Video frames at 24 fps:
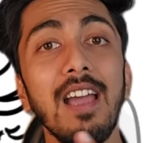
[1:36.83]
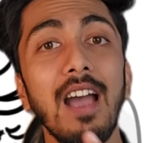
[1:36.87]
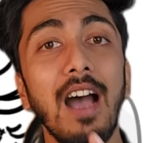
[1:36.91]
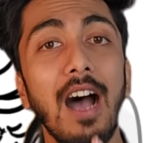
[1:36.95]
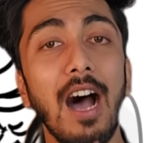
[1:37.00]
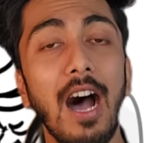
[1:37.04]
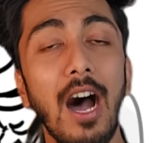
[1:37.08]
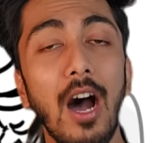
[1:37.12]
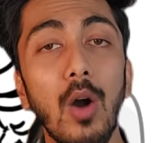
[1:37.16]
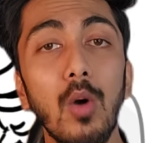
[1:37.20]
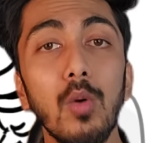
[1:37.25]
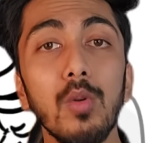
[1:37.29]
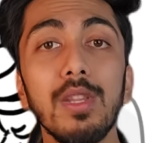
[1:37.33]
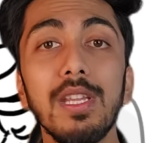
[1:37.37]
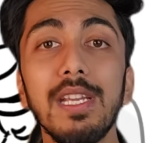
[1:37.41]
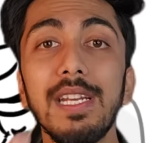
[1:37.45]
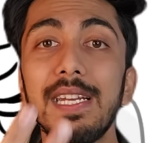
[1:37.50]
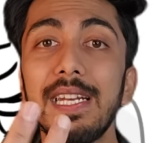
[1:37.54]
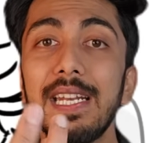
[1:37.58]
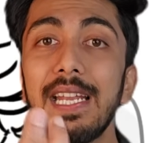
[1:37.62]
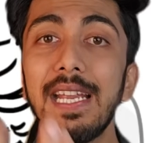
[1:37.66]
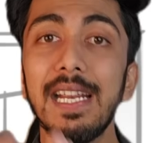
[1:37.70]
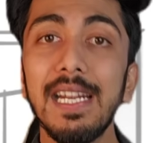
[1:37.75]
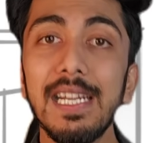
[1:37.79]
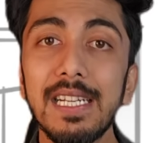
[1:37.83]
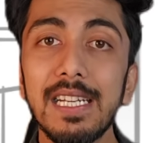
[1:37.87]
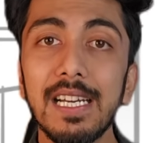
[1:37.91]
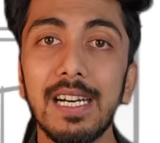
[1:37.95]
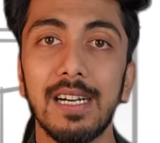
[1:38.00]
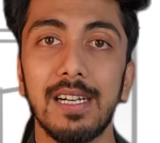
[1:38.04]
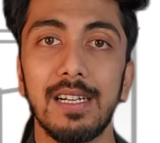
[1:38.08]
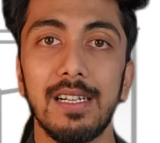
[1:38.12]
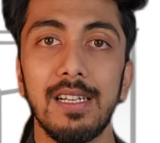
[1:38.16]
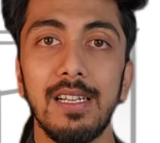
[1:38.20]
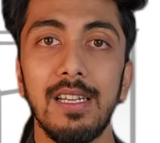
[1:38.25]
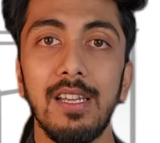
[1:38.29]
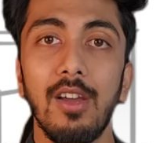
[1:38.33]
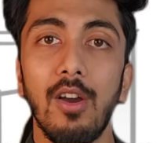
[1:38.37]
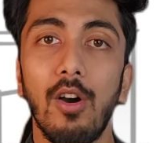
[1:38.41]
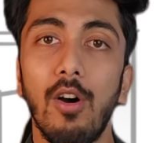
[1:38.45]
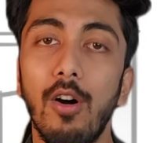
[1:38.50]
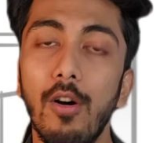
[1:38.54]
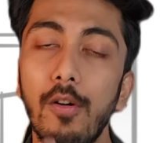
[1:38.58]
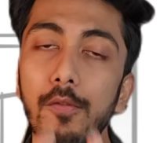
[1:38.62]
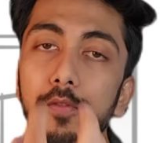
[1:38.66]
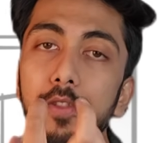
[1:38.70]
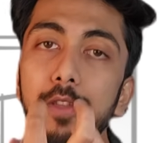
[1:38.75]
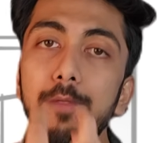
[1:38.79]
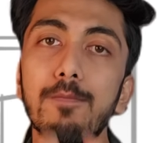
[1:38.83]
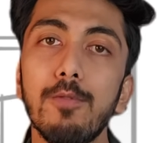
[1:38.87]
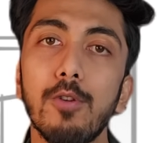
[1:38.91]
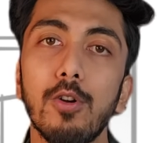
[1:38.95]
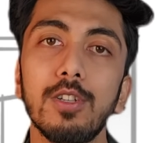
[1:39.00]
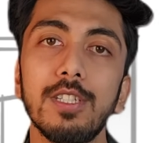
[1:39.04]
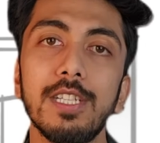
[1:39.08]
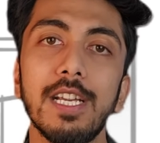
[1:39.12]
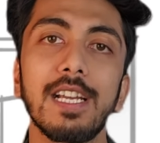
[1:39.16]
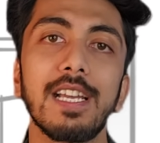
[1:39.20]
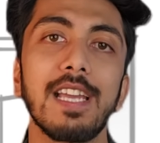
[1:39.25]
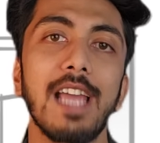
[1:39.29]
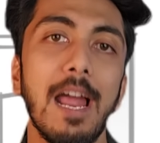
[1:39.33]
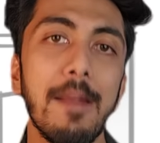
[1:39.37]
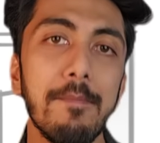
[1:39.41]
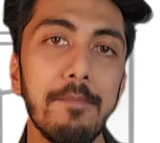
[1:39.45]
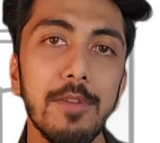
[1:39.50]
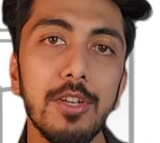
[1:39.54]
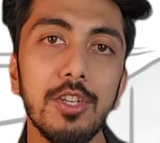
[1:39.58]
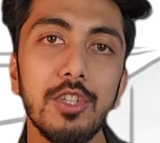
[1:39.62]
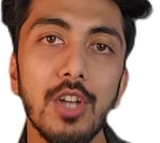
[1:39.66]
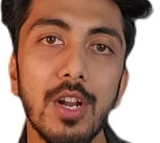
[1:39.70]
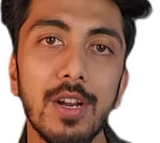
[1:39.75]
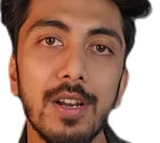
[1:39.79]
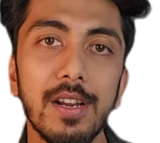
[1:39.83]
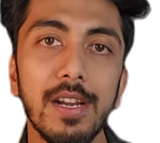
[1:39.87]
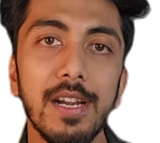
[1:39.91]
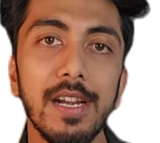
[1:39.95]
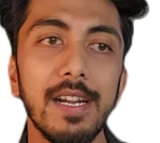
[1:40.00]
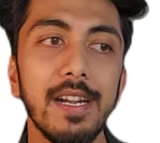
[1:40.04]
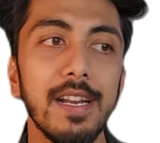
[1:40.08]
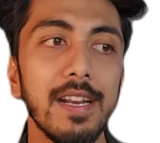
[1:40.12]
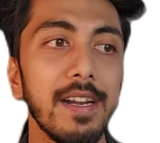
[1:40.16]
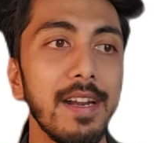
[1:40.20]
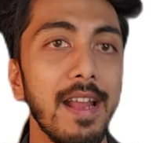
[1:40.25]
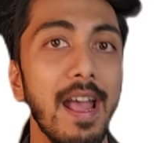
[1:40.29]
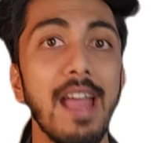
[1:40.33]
how the data of the project can be generated